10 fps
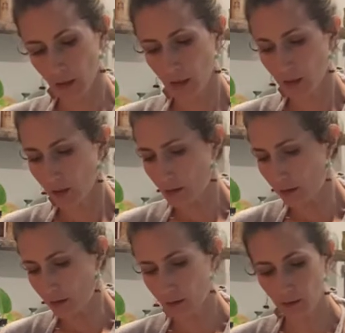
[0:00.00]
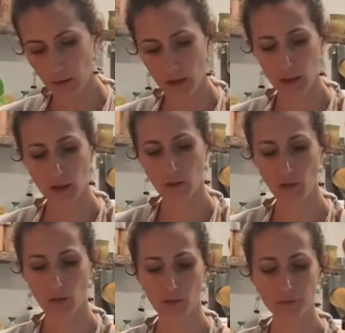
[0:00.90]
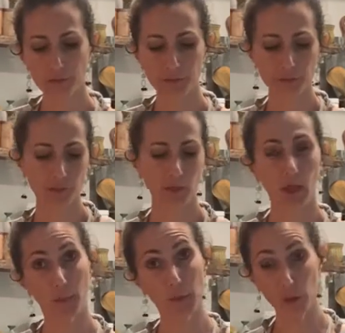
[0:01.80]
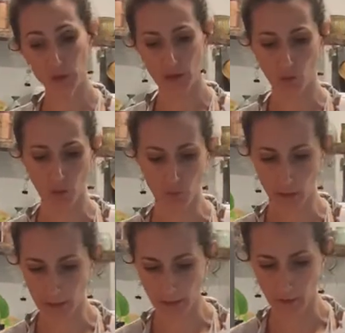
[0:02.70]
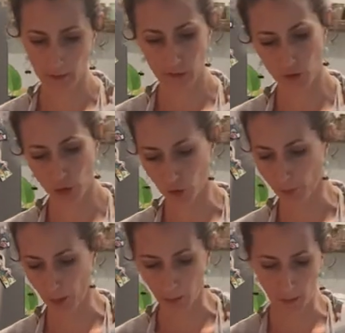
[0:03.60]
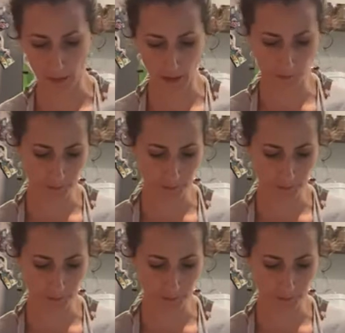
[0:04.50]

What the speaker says: Oh, so I'm losing one right there. 2 probably.